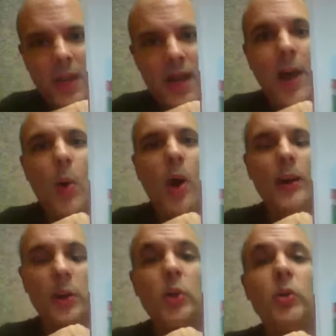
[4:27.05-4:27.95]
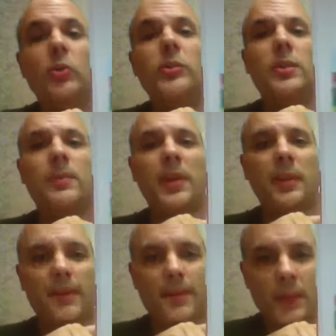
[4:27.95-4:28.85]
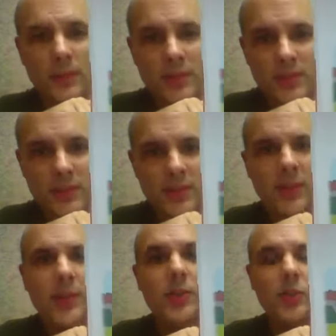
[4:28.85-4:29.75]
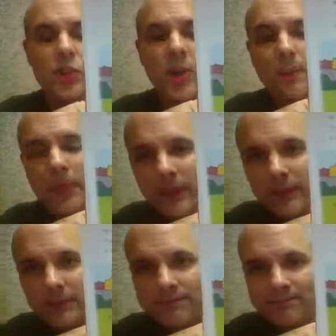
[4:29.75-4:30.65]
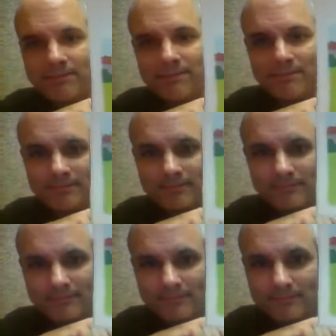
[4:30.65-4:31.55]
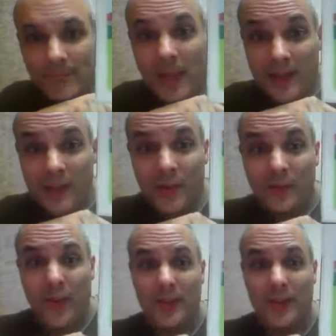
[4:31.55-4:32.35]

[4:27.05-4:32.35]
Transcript: I want you to be the first to jump in. Yeah, they're good